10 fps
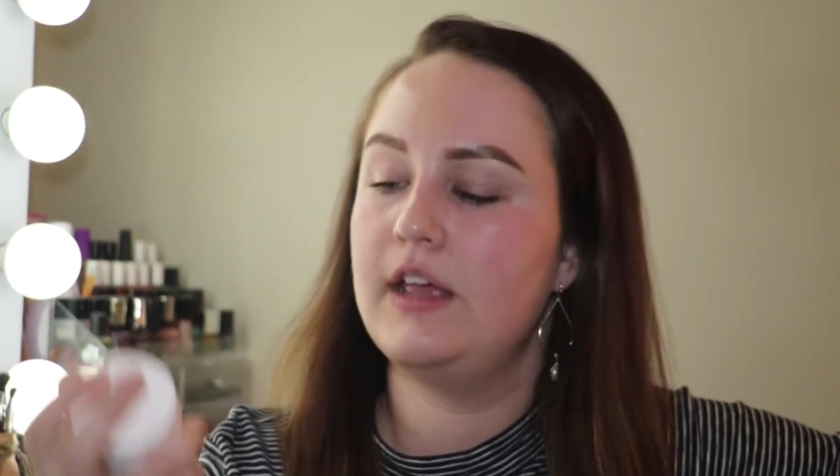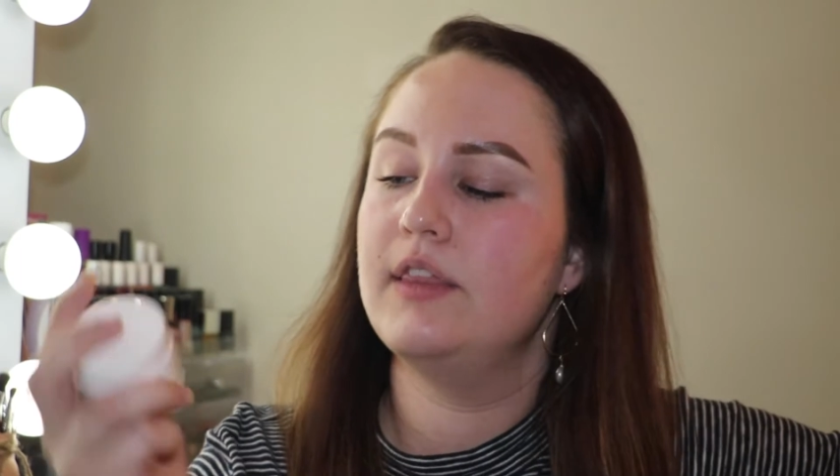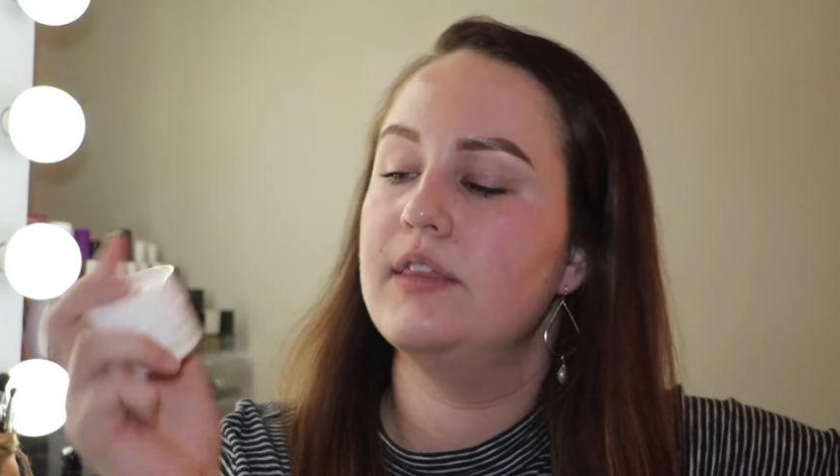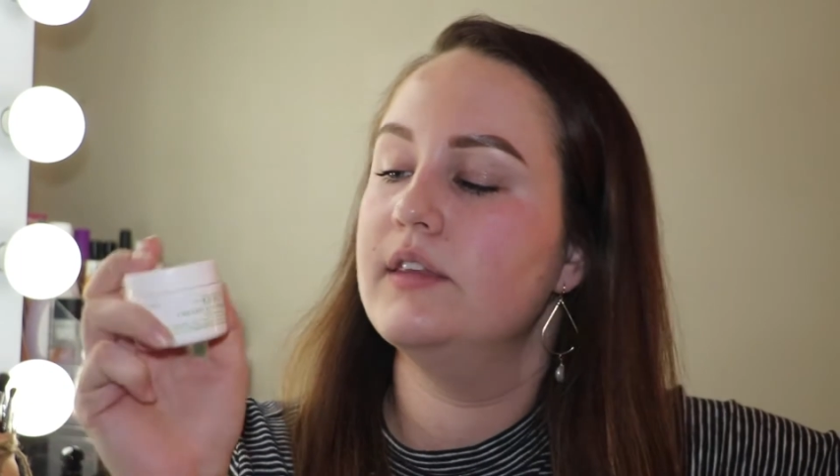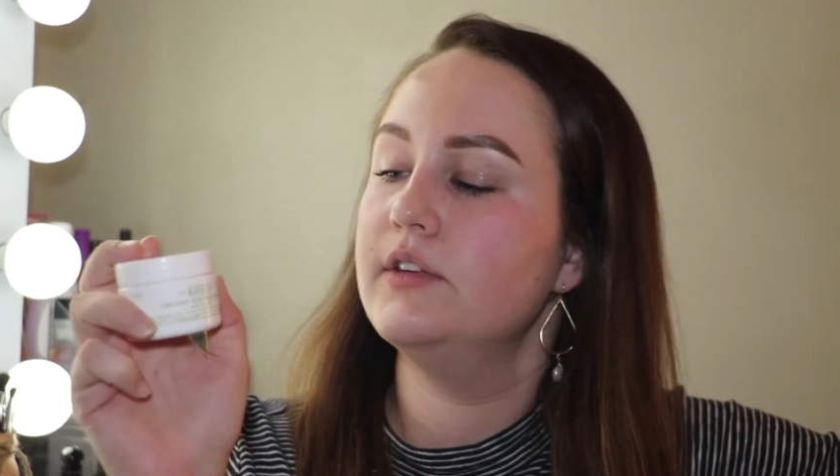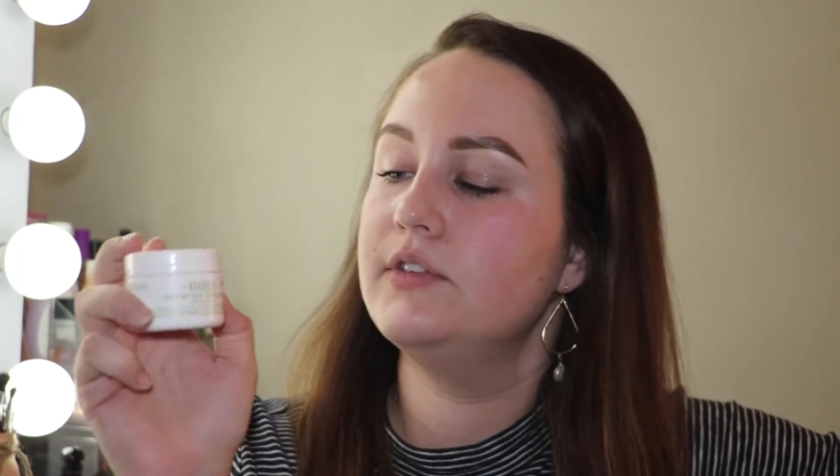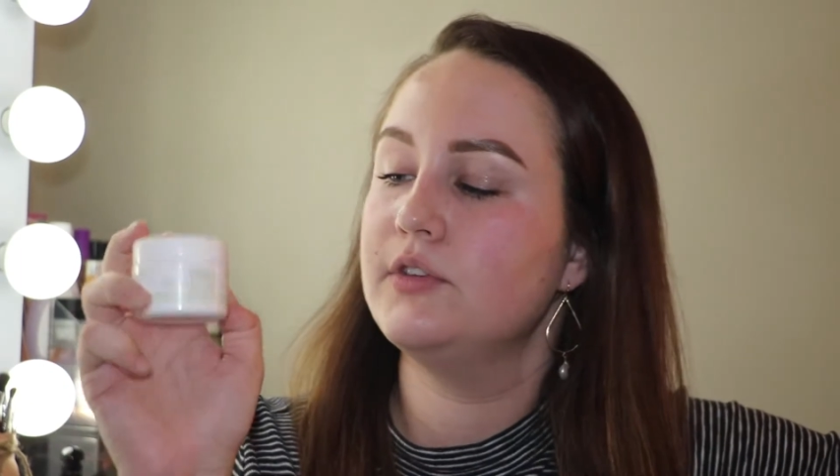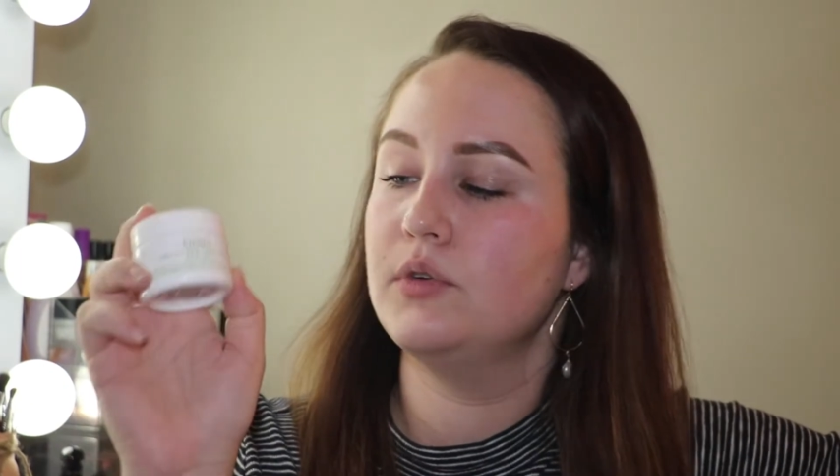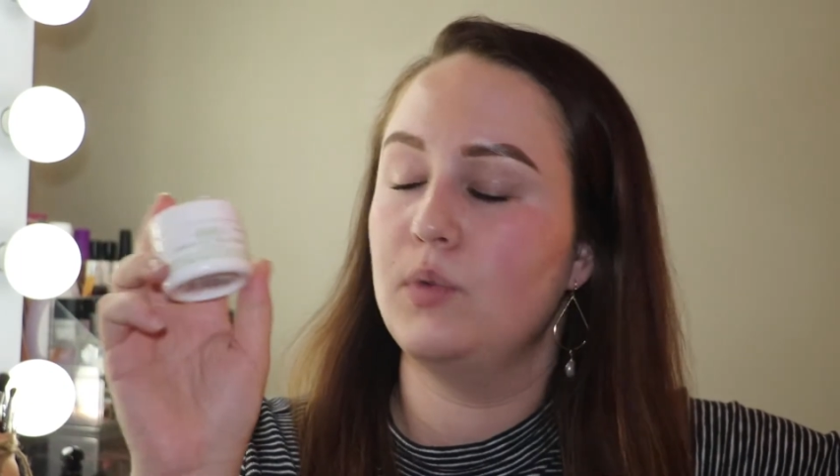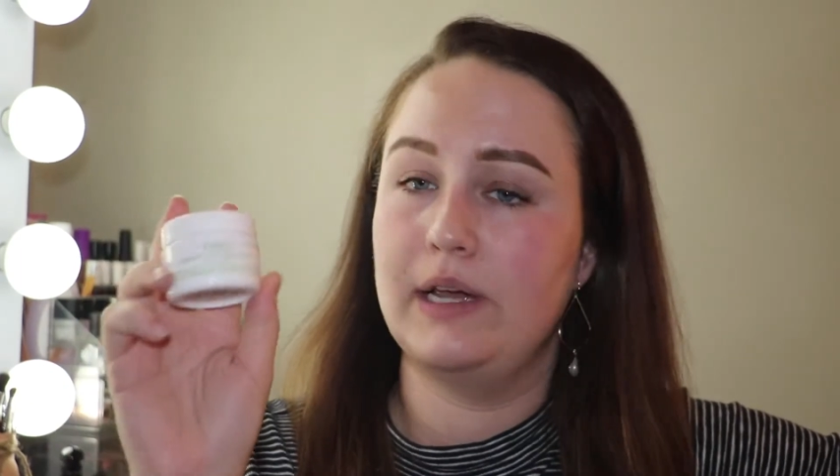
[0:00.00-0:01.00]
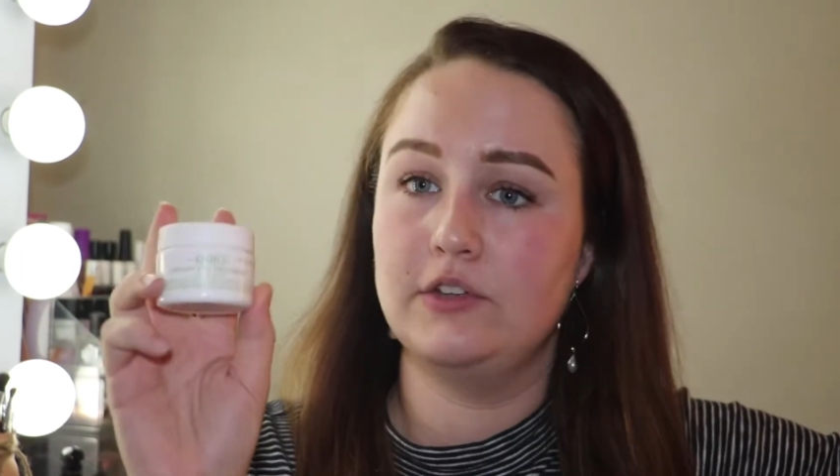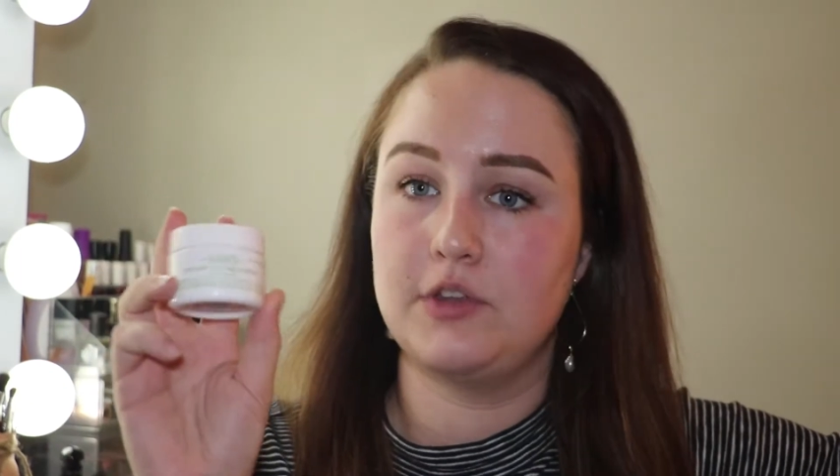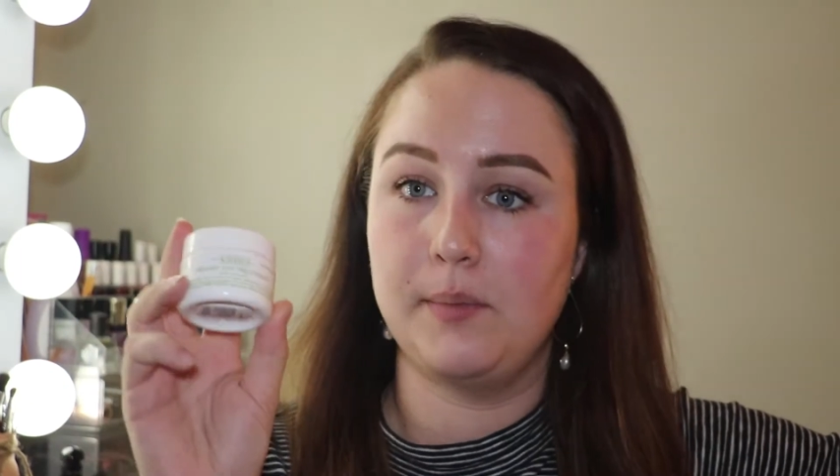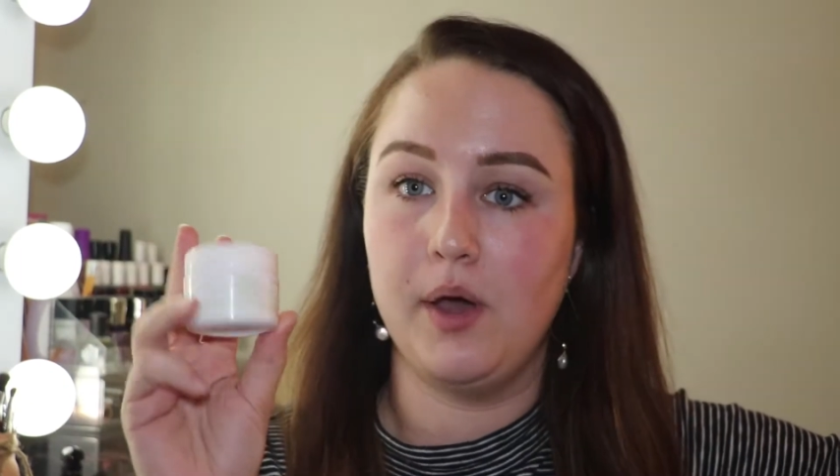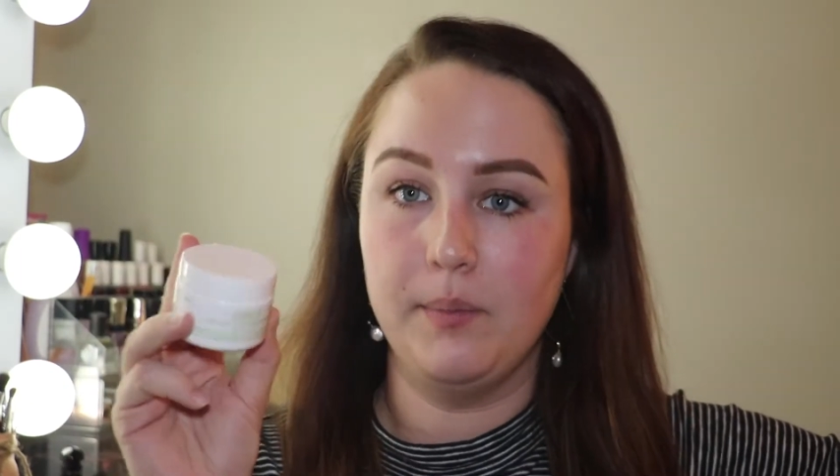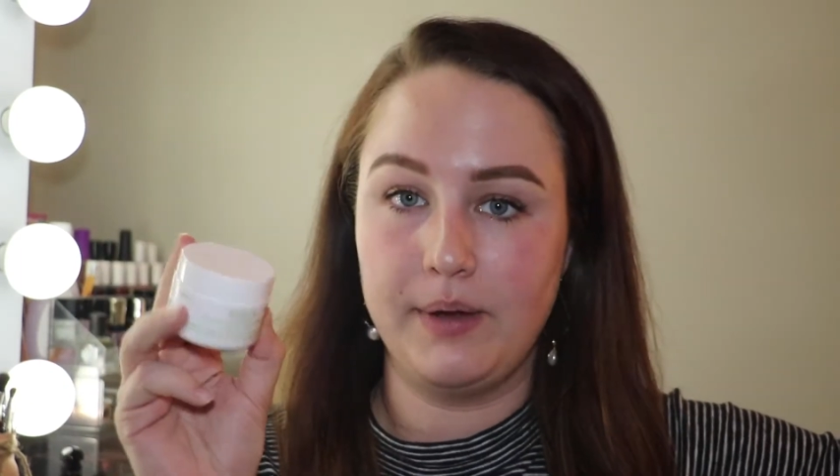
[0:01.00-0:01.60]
and this wakes them up.